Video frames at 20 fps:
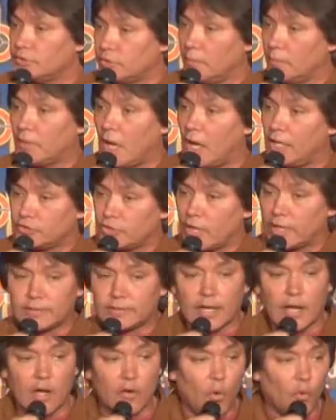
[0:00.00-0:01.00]

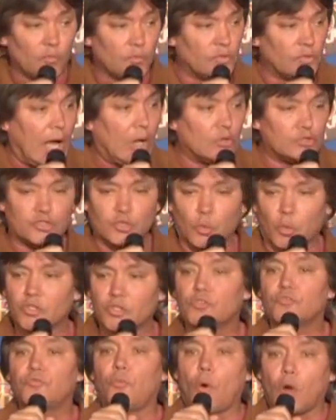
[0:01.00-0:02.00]
subcontracted out over
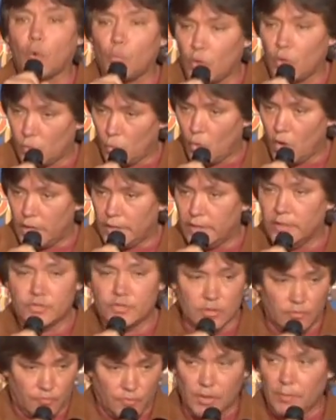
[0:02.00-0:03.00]
outsourced
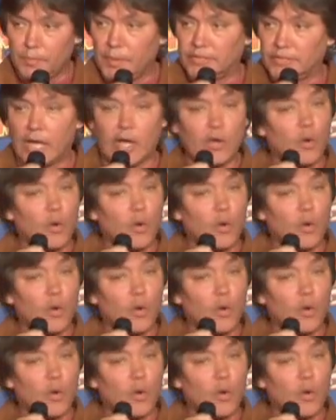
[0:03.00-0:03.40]
411 to the Philippines.